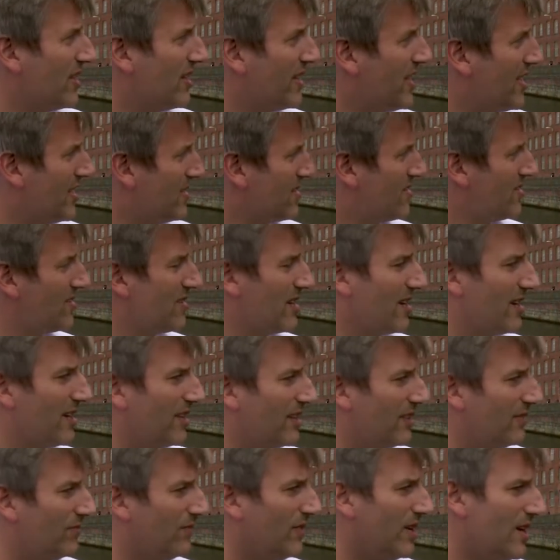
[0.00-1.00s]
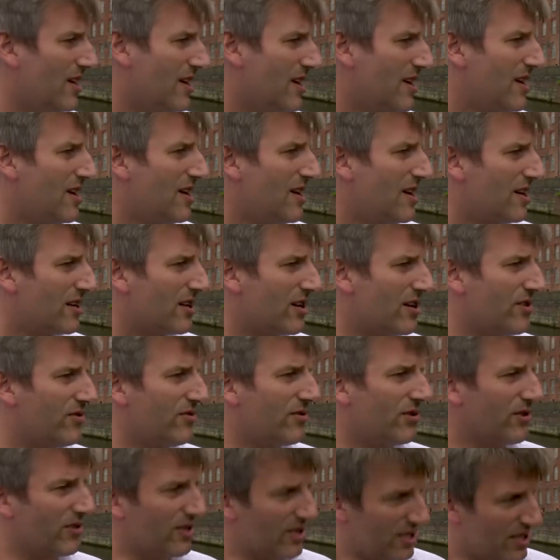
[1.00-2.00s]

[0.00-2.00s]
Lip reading: and that's going through.